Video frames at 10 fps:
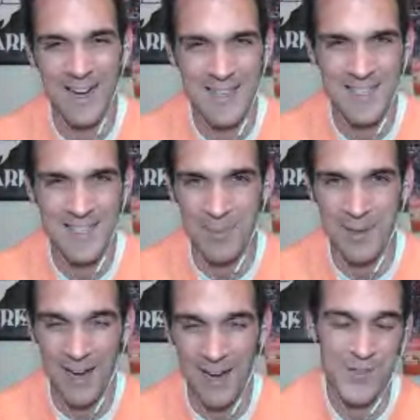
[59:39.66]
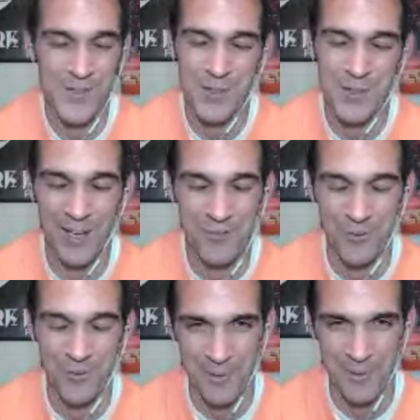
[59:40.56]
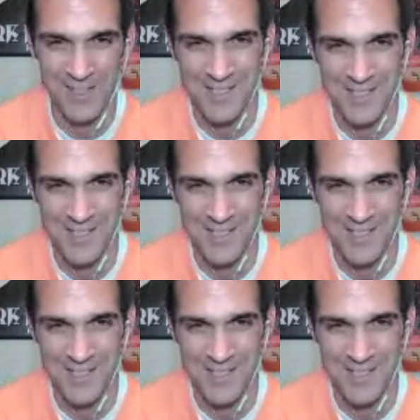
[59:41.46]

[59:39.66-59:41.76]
guys like me. I feel so bad for him because